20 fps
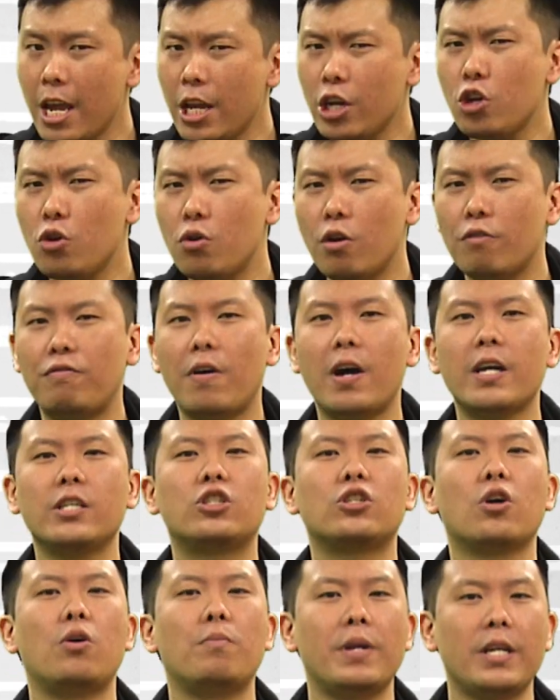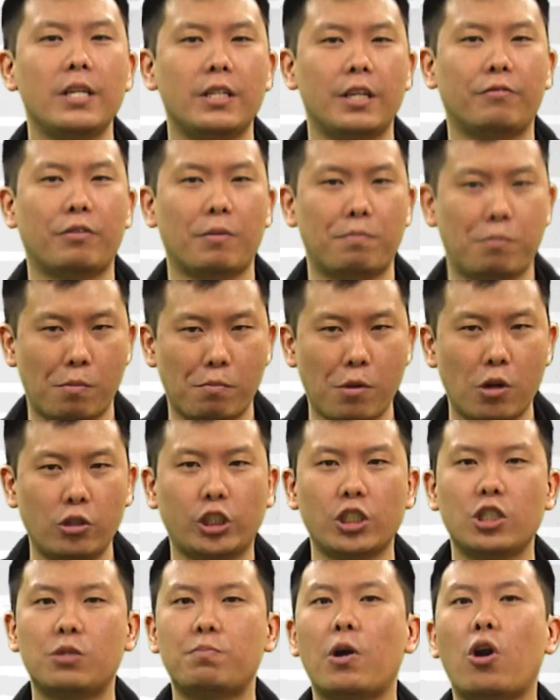In unifying so many different
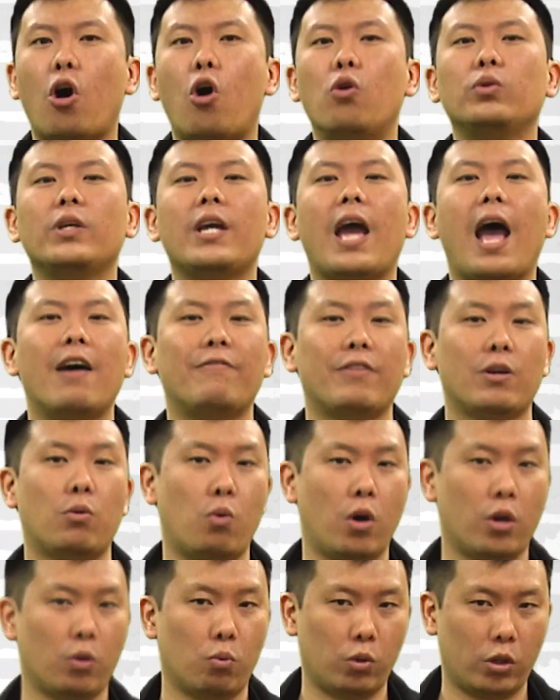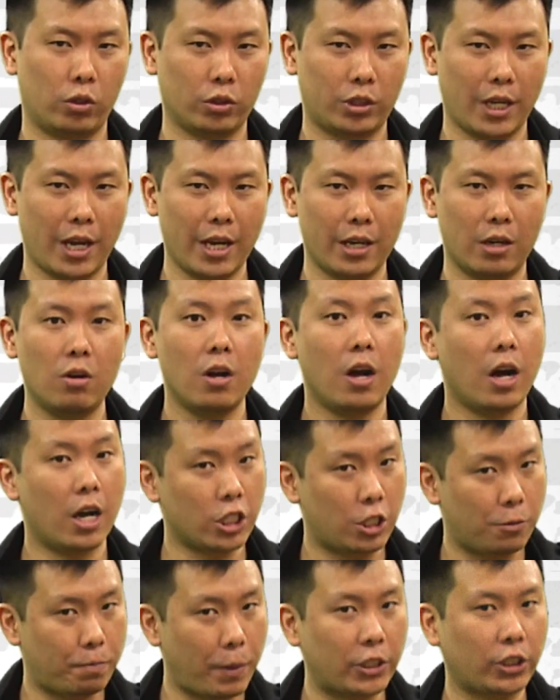promotions but only having one world title,
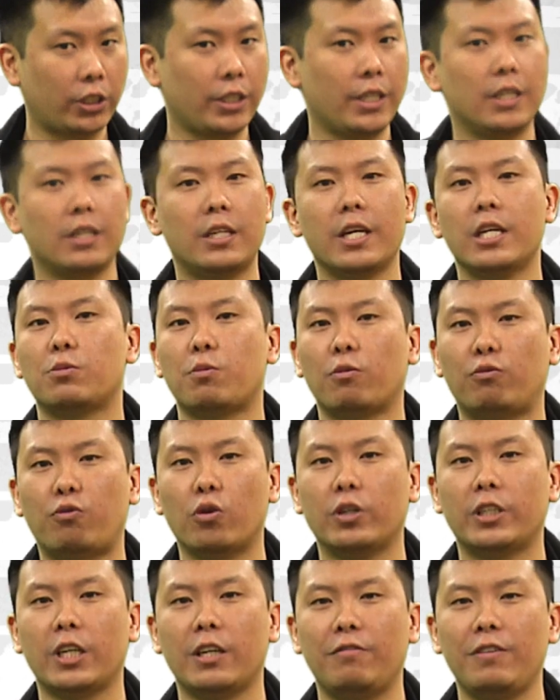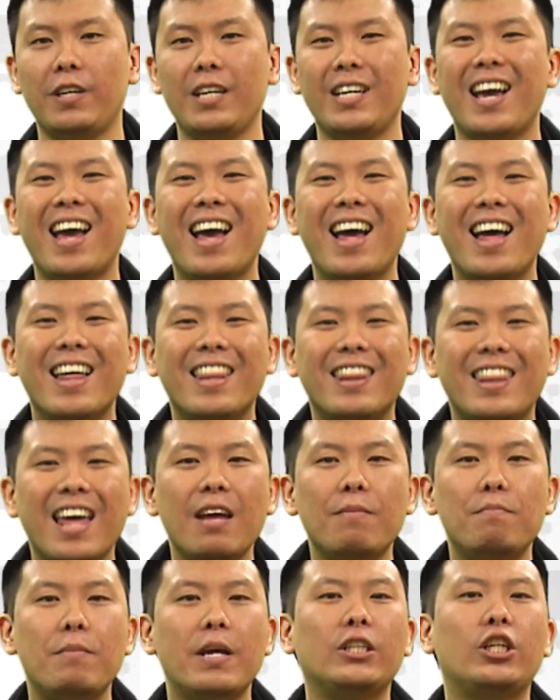especially in the days before T V,
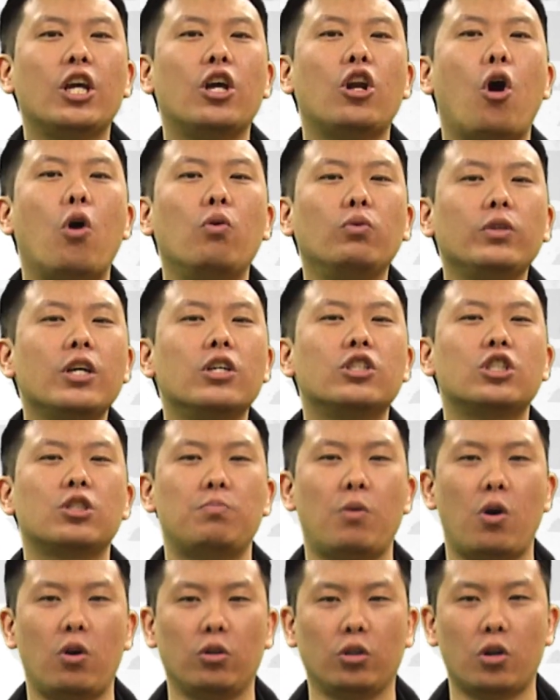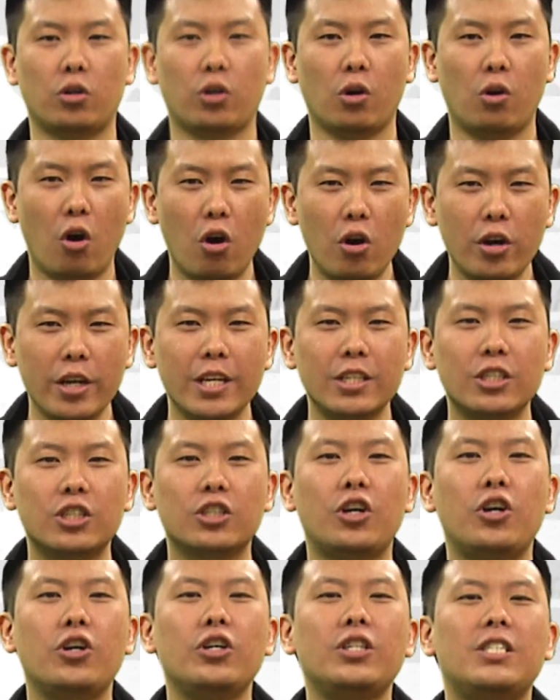that meant that only a small local
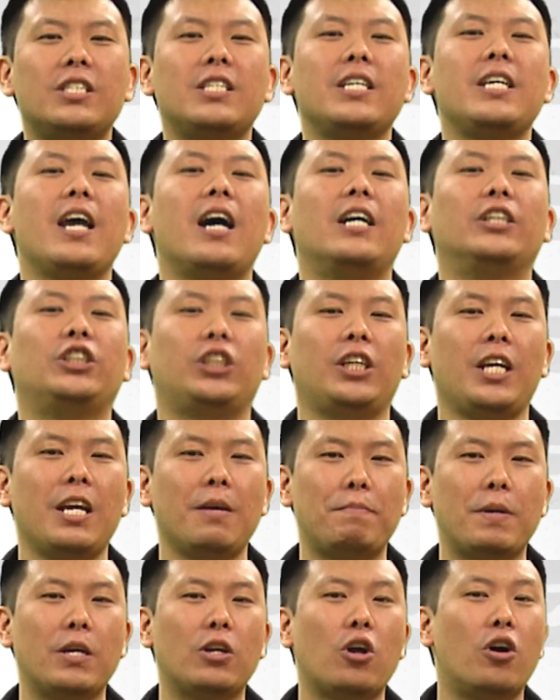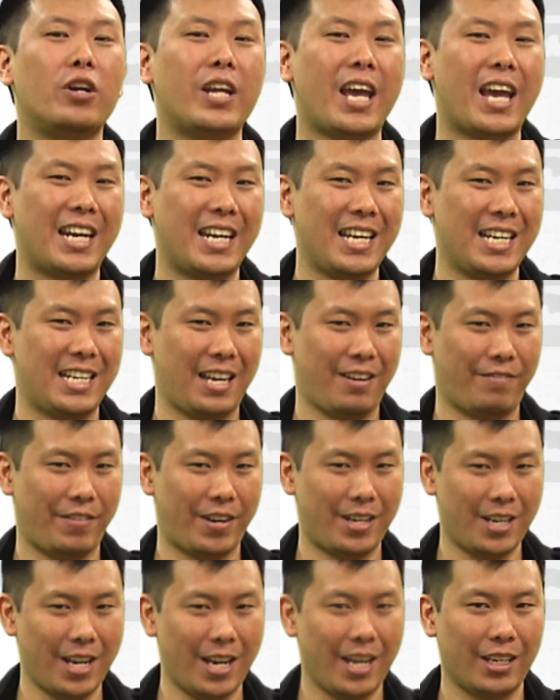audience could see a champion on any
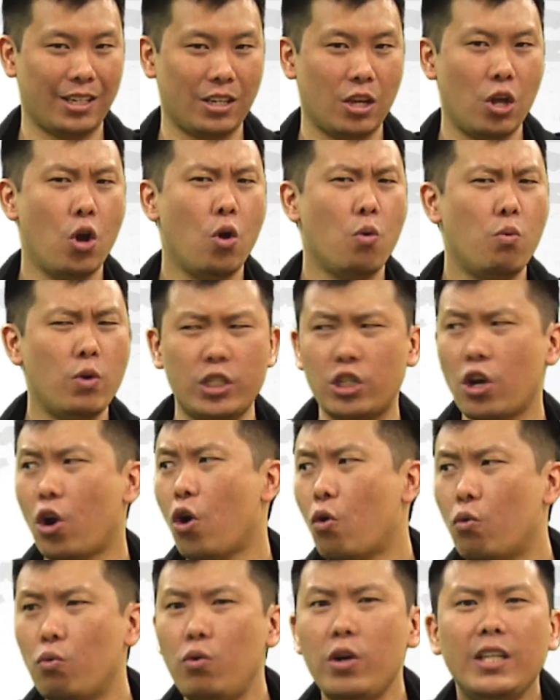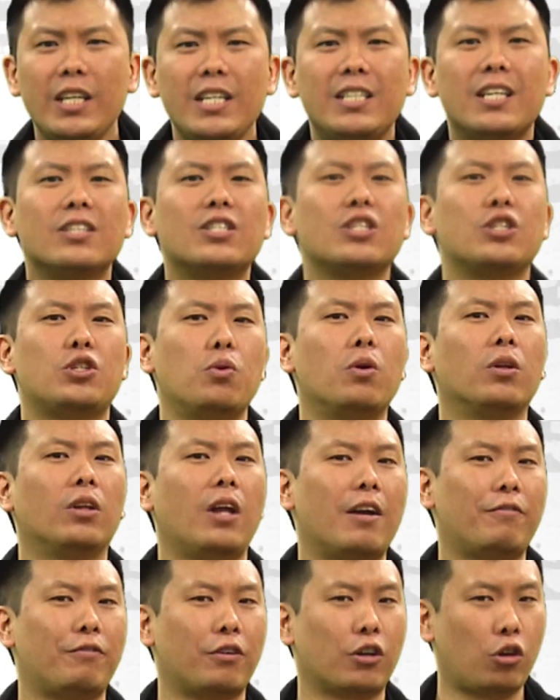given night, which really doesn't do a
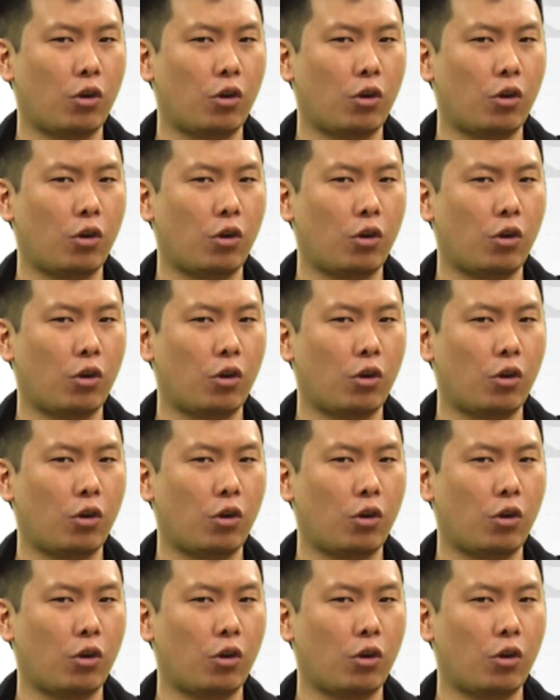lot for